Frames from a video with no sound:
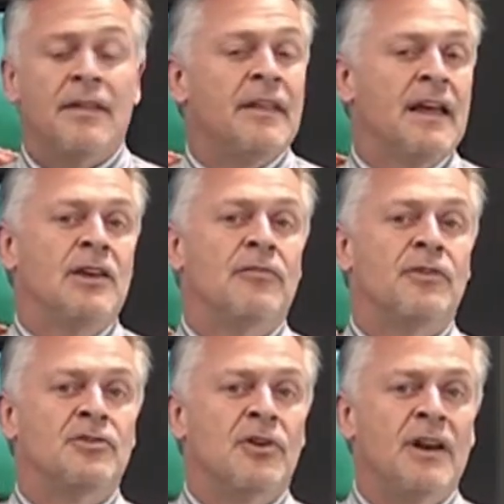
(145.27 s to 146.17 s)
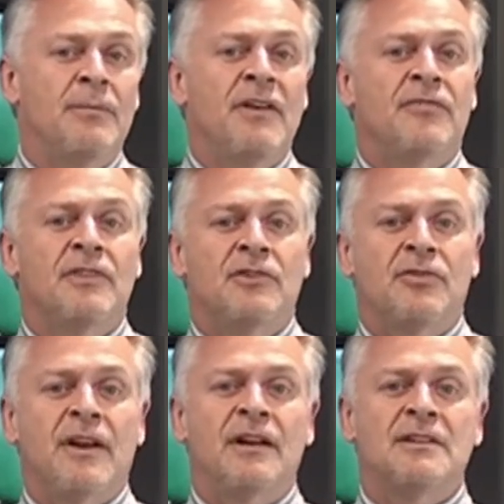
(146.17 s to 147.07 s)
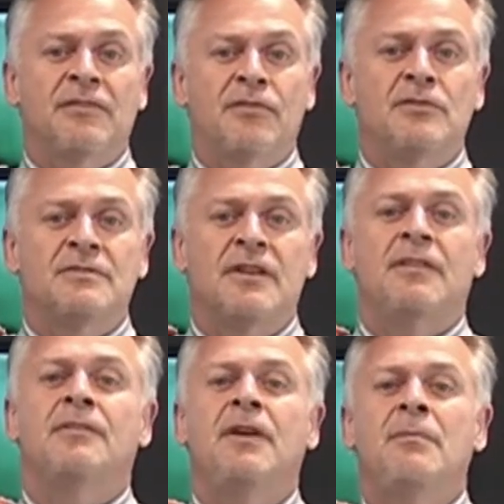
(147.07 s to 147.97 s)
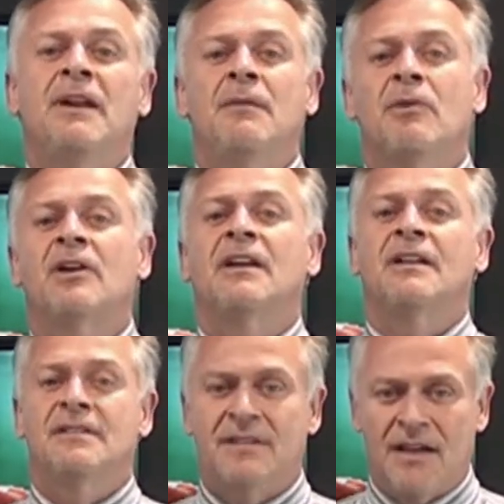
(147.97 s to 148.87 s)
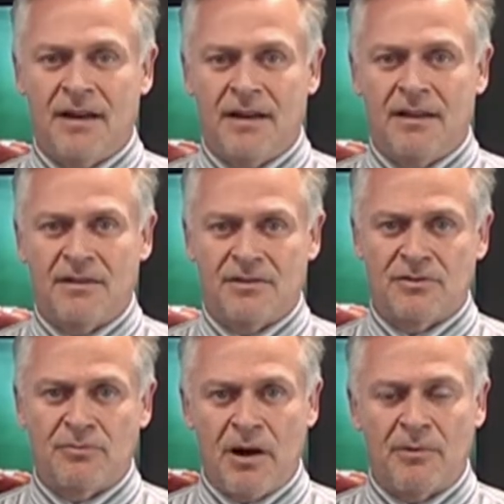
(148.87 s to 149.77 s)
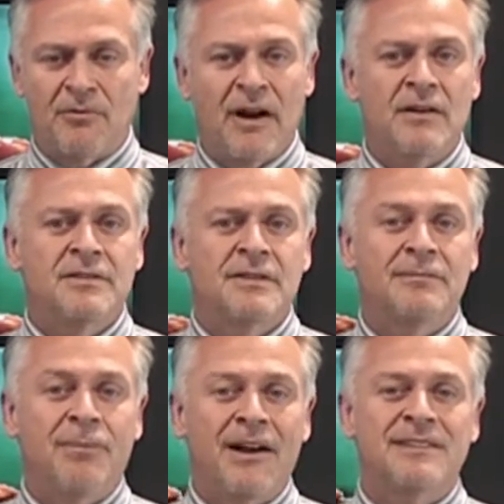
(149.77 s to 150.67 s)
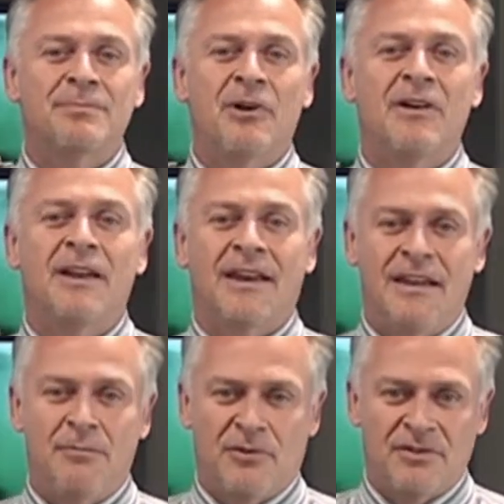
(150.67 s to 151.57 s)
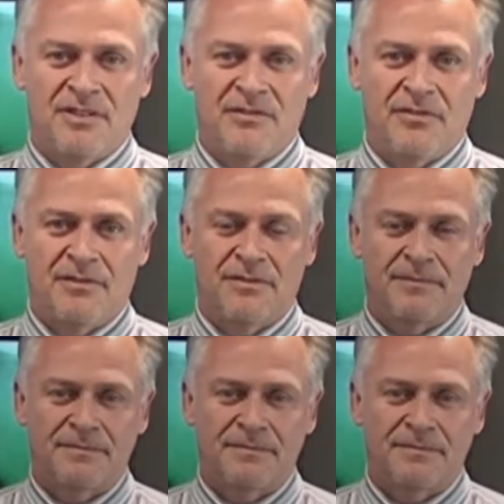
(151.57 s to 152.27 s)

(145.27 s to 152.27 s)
Thank you for joining me for the Tradex Foods 3-Minute Market Insight. This is Robert Reierson. Buy smart and eat more seafood.